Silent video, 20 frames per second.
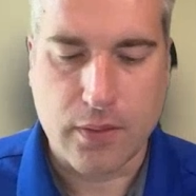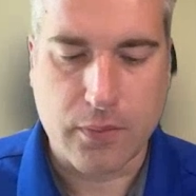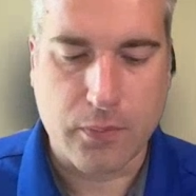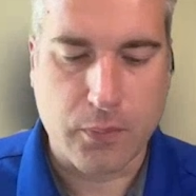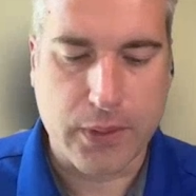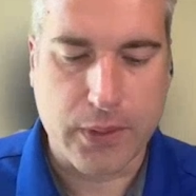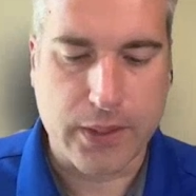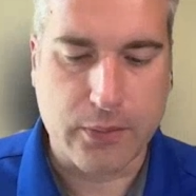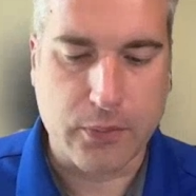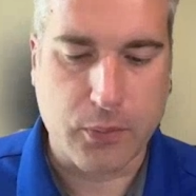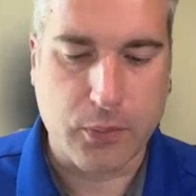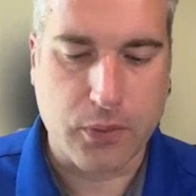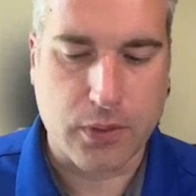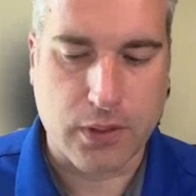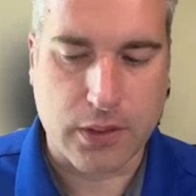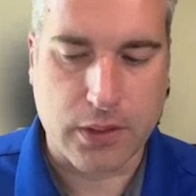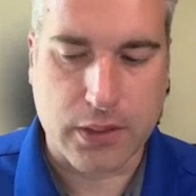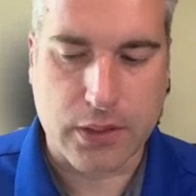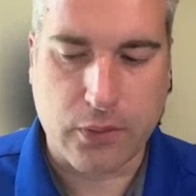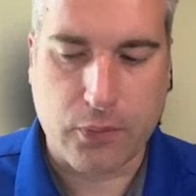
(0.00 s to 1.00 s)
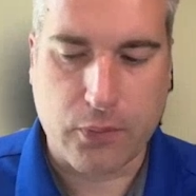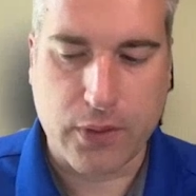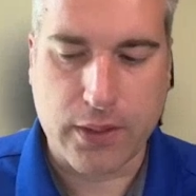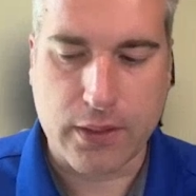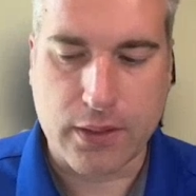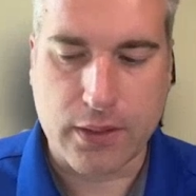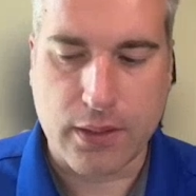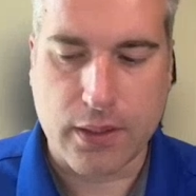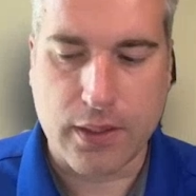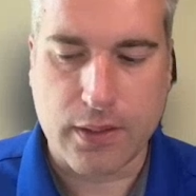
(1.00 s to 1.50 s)
We were
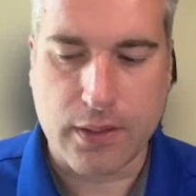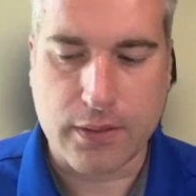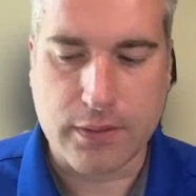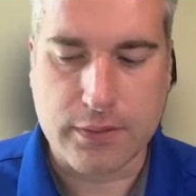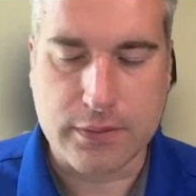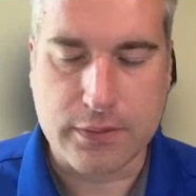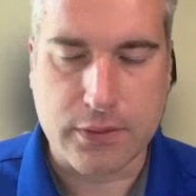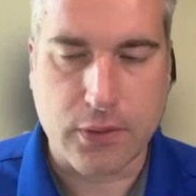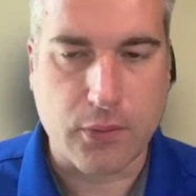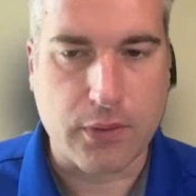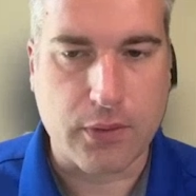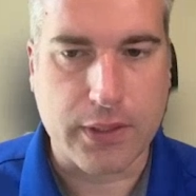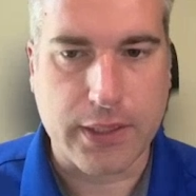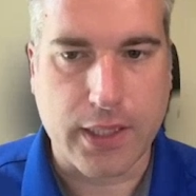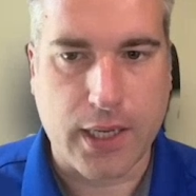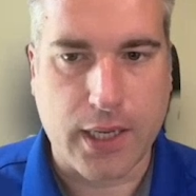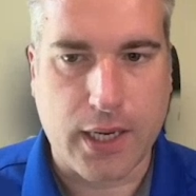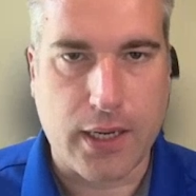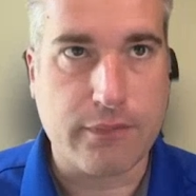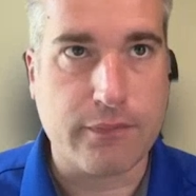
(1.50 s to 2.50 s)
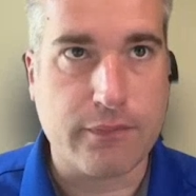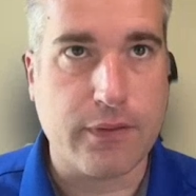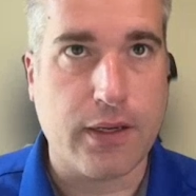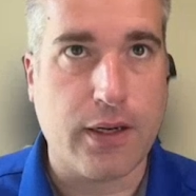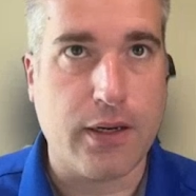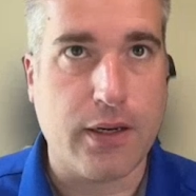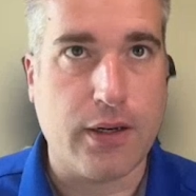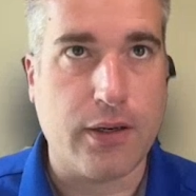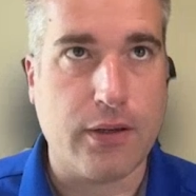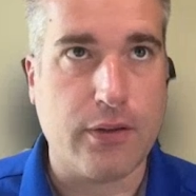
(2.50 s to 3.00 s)
going solely off
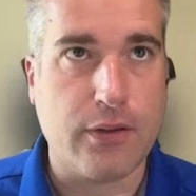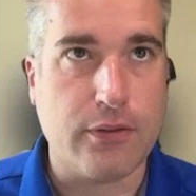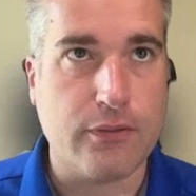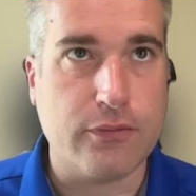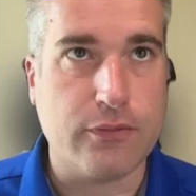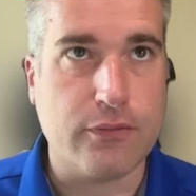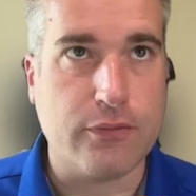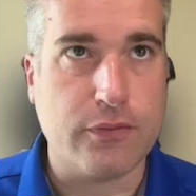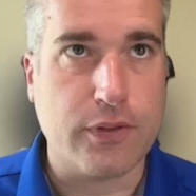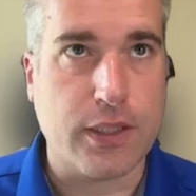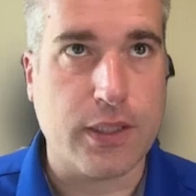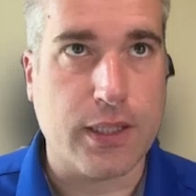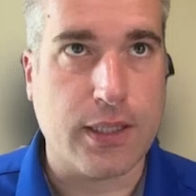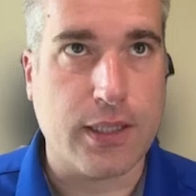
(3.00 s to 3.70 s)
of